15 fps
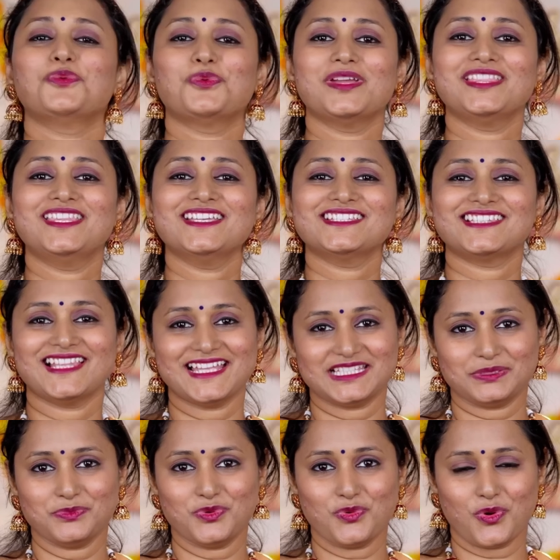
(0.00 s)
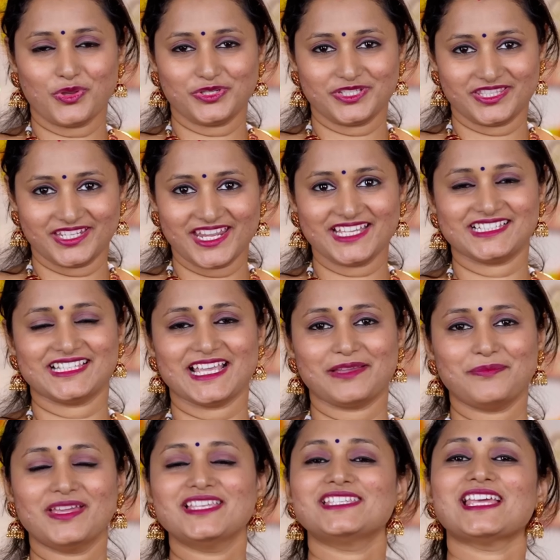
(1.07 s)
With this, let's move on to the next
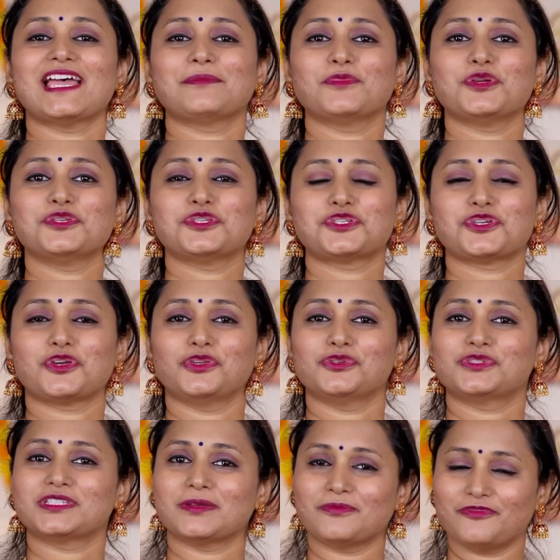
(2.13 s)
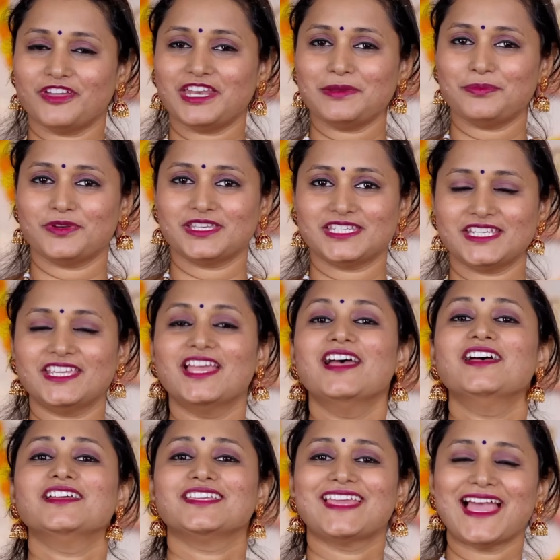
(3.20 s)
segment. I'm going to show you some very
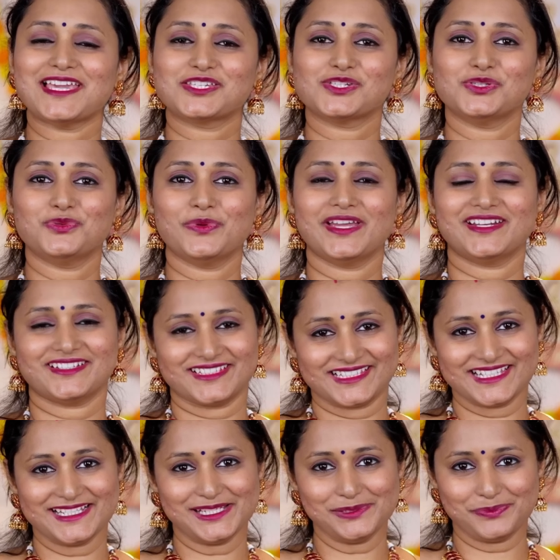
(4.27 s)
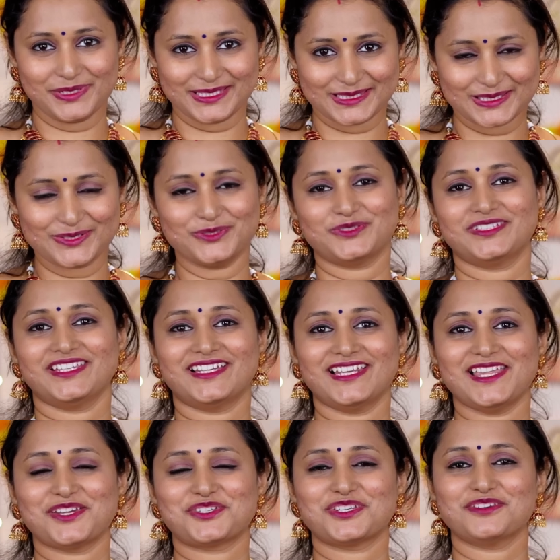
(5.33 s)
pretty casual wear single piece kurti
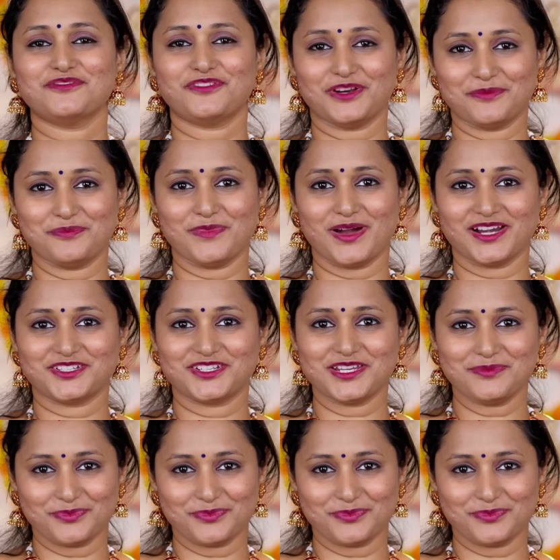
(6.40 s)
collection from Marchi